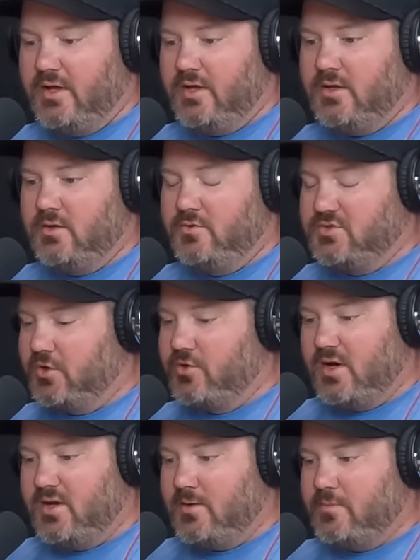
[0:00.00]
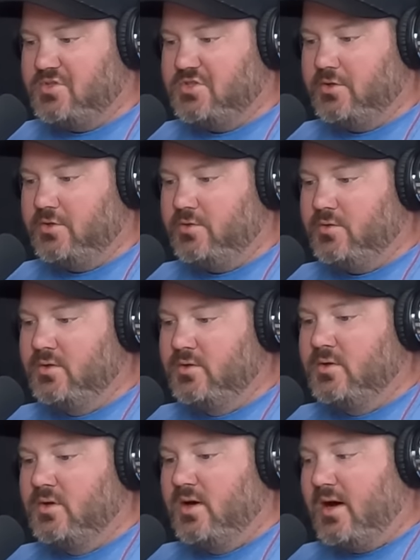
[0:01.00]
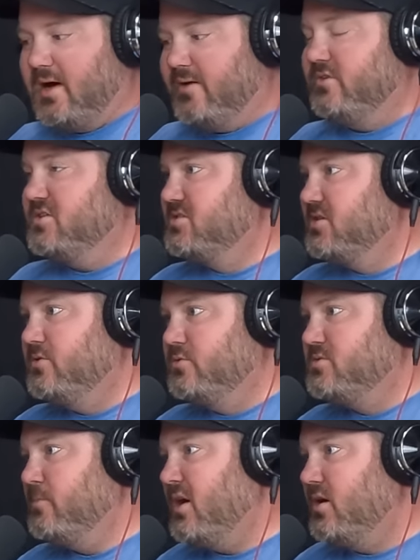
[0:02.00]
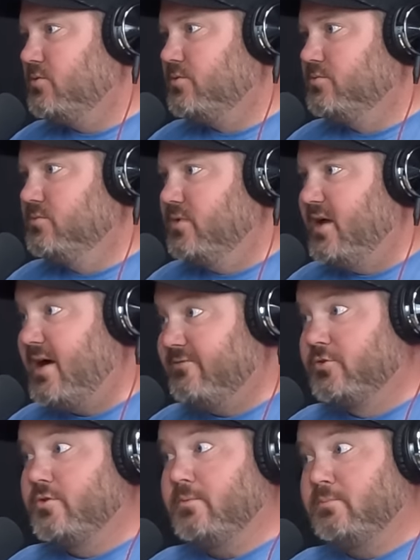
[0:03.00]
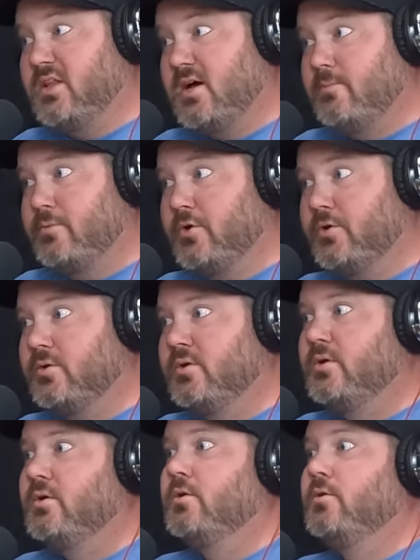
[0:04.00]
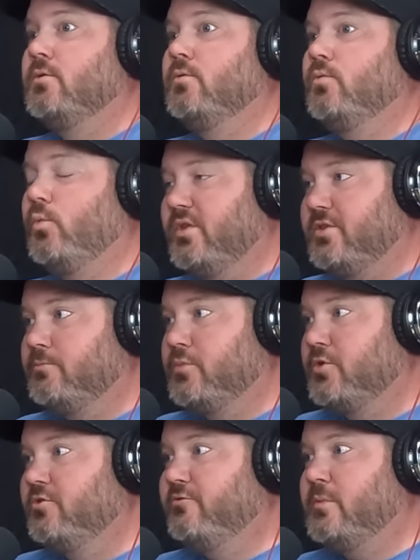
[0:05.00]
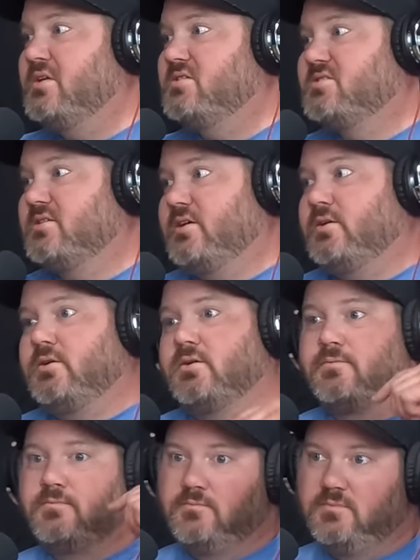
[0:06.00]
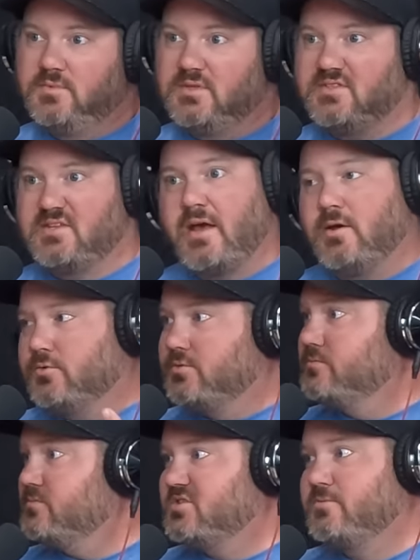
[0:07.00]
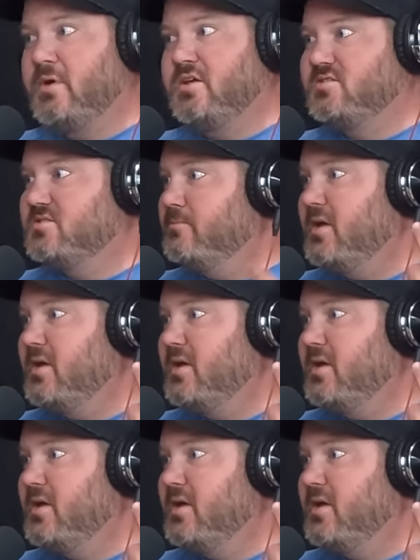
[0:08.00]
And it was a great episode. Obviously it was modeled after the Plopper, with improvements like the tail spins